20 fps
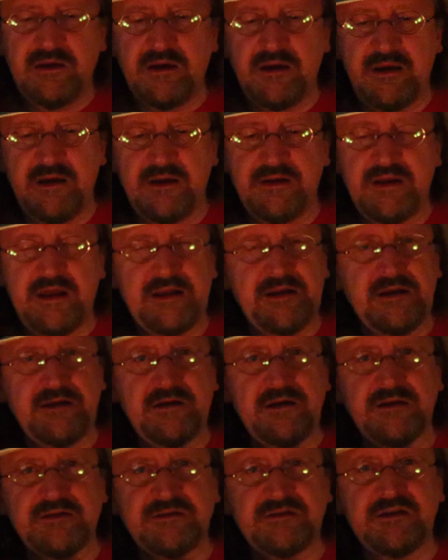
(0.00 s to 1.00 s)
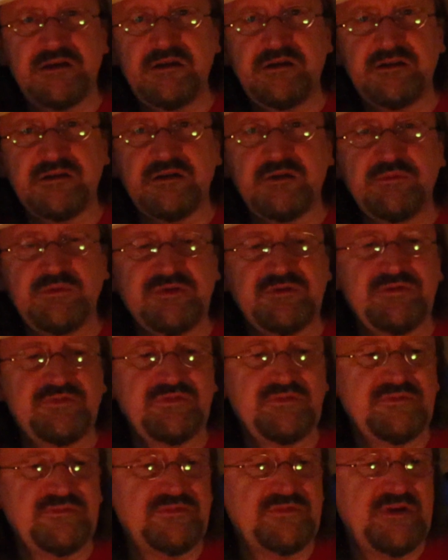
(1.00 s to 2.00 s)
And had I not seen it, I would have
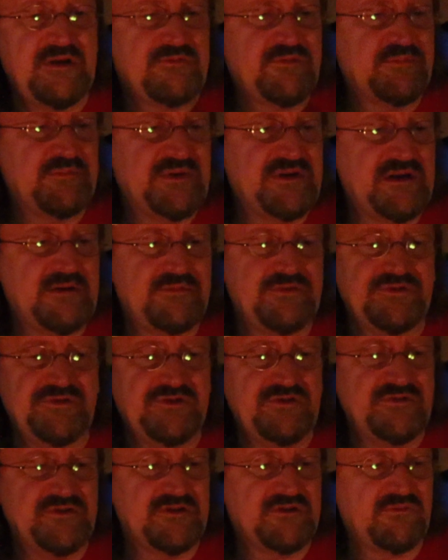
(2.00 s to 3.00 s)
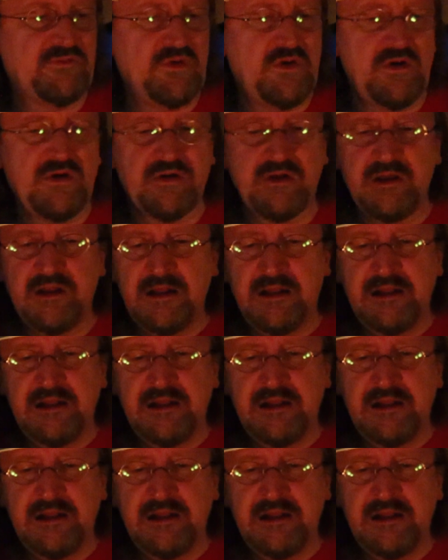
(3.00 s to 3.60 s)
never been able to do this vlog.